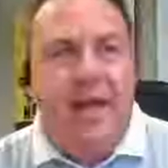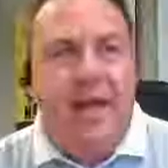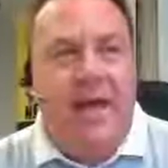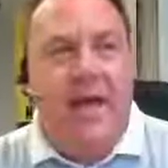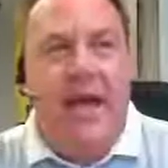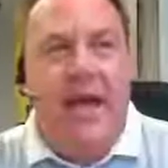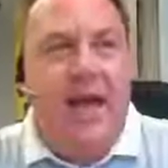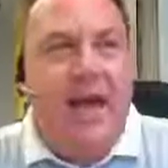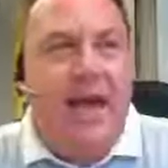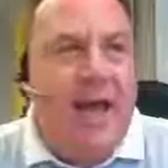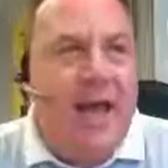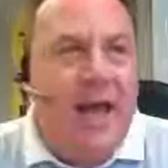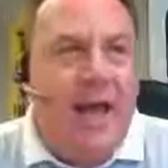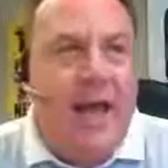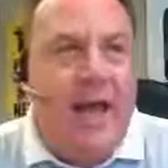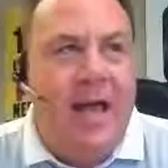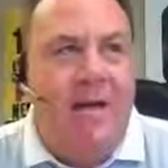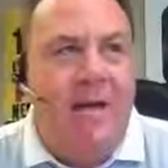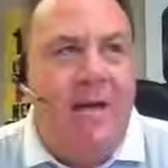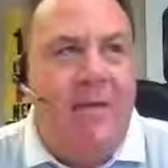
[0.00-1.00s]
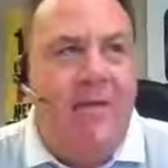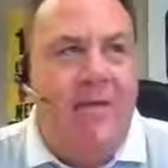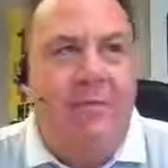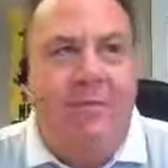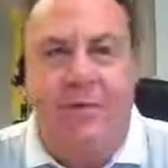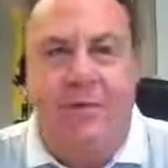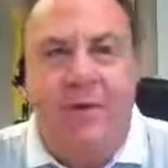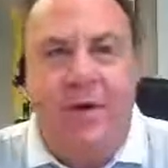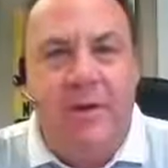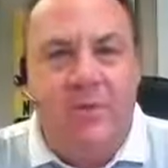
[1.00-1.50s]
to tell you, I
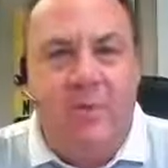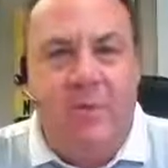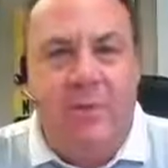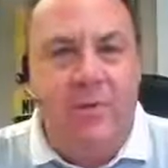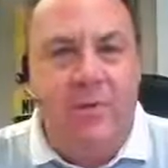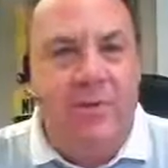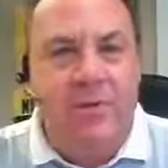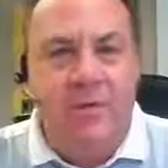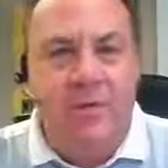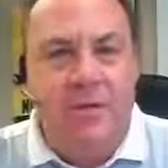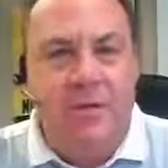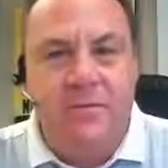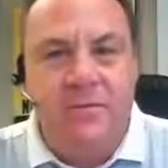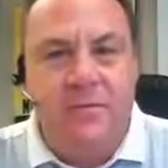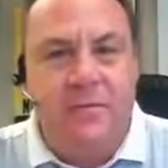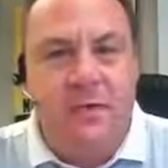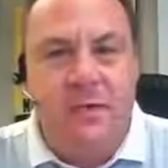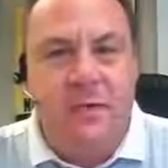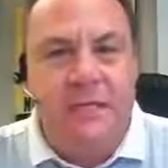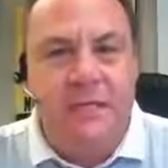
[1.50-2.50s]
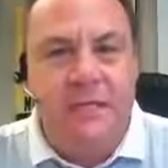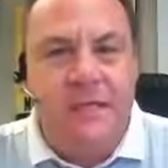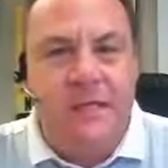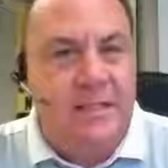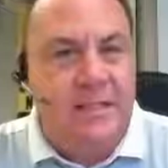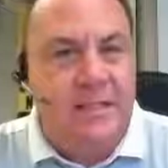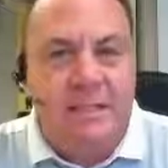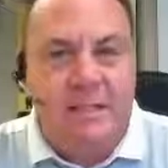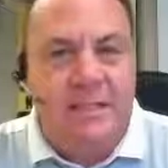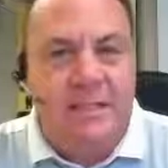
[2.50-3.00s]
have a very purposeful
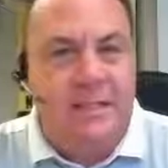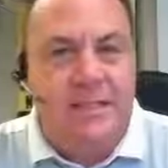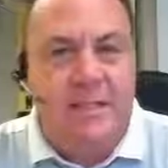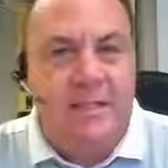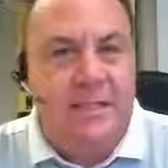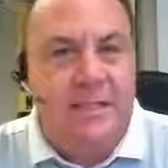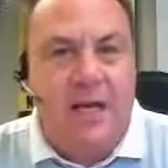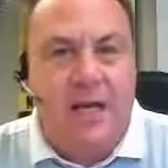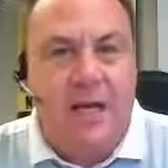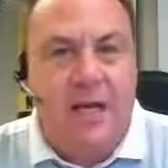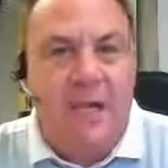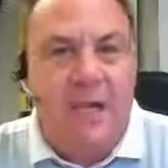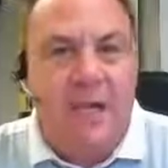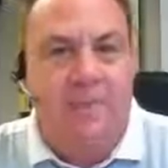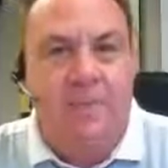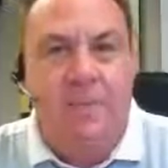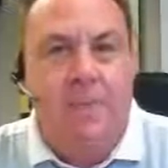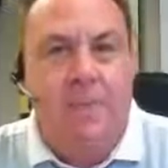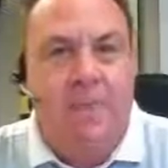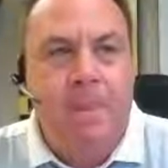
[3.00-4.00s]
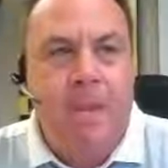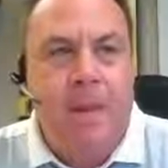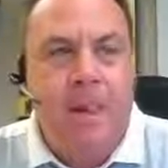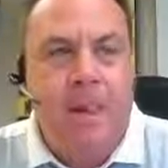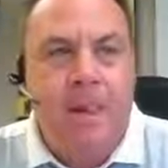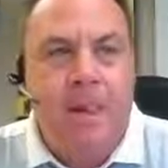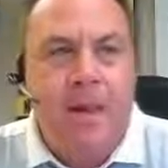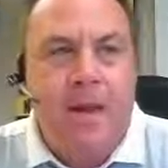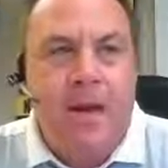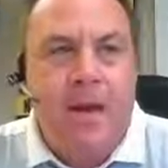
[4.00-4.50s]
existence.
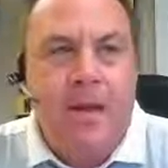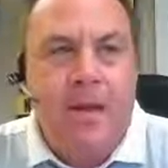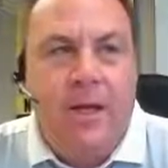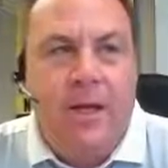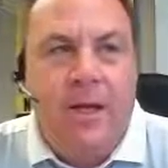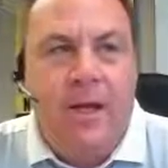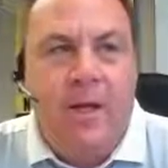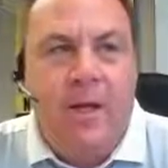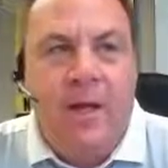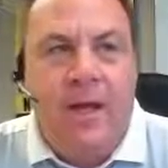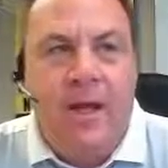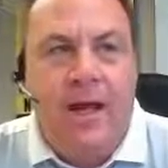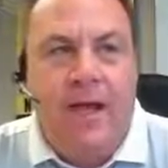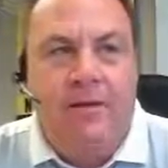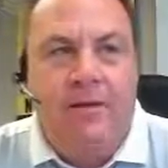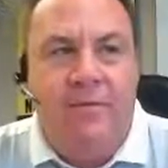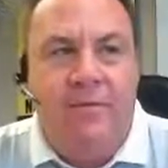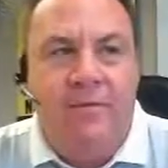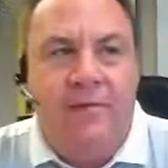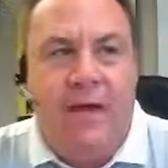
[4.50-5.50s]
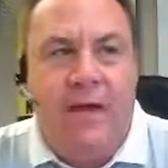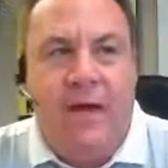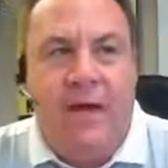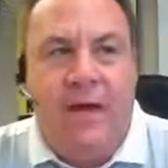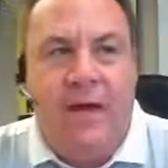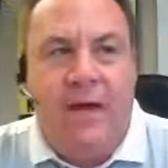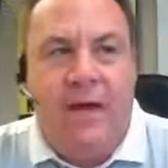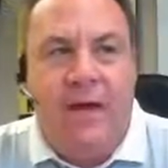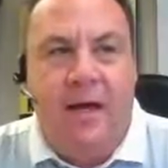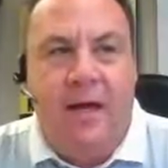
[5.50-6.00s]
You know, I have
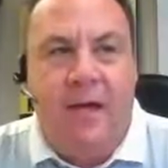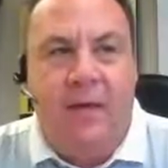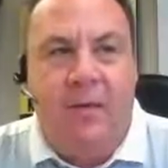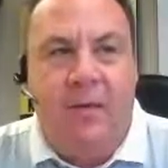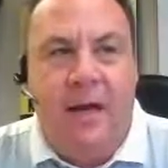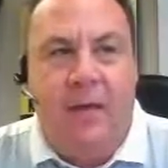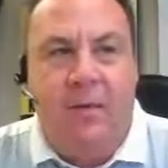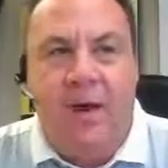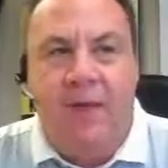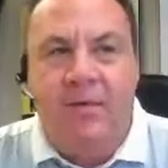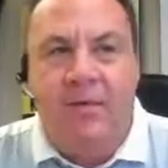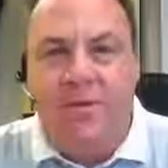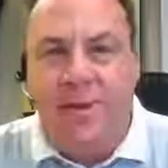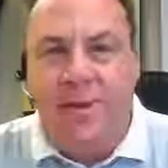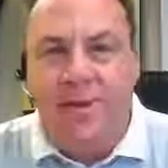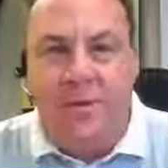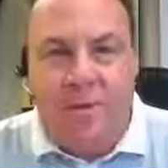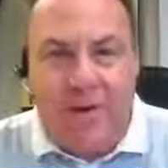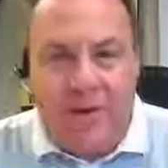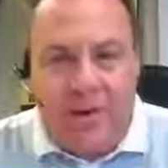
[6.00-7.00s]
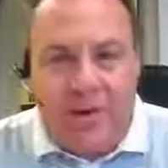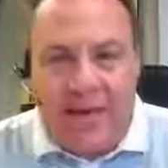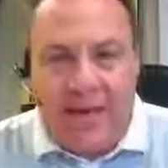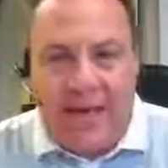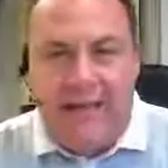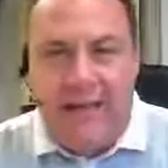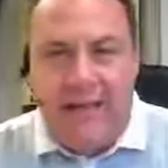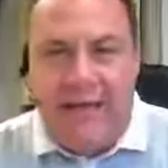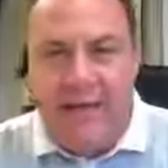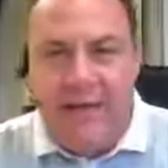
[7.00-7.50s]
my wife and I have been
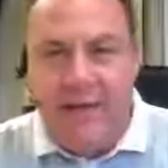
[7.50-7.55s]
married